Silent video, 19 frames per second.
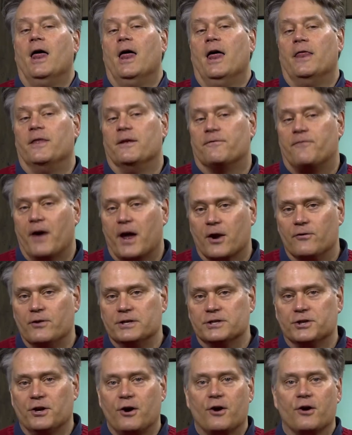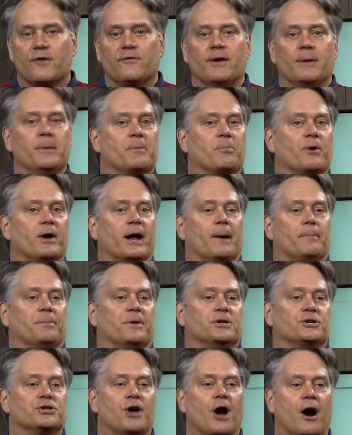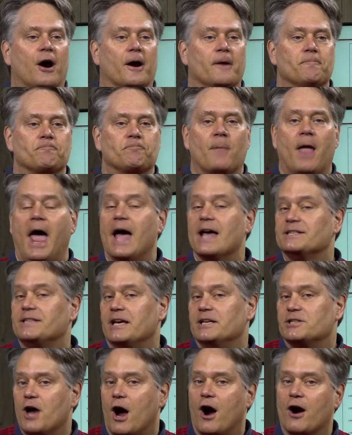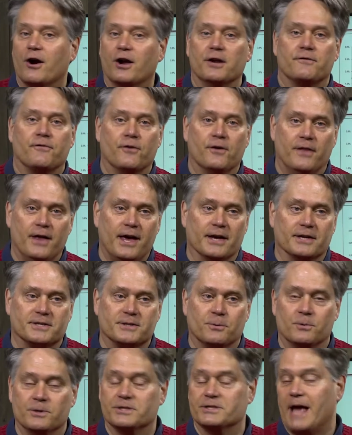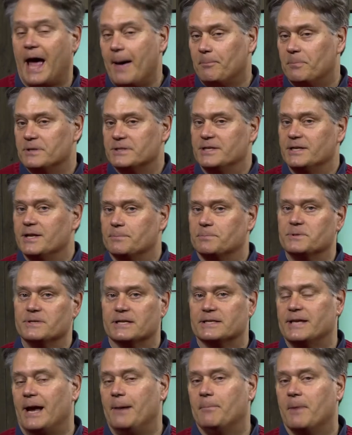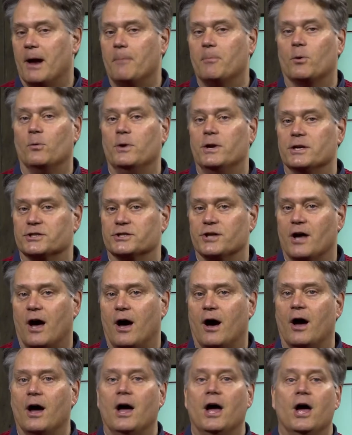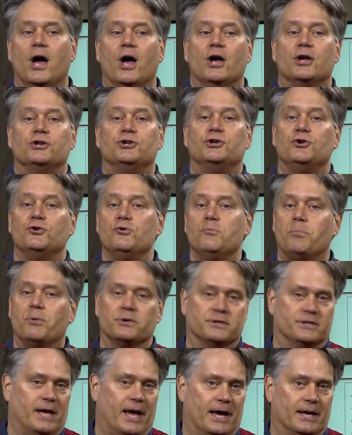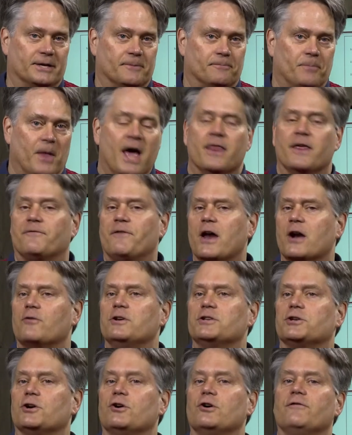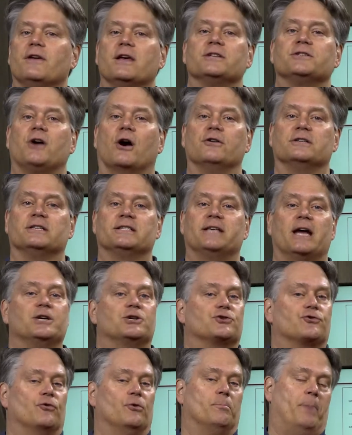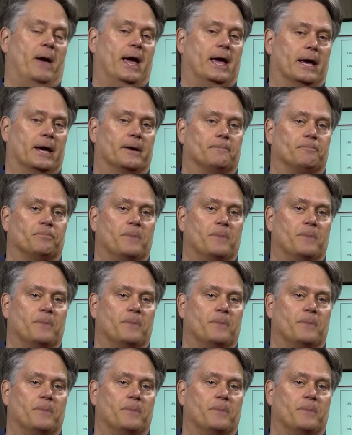The Federal Reserve, let me bring up the chart, has a target for this, which happens to be the same number we just saw, 2%. The Federal Reserve is our central bank.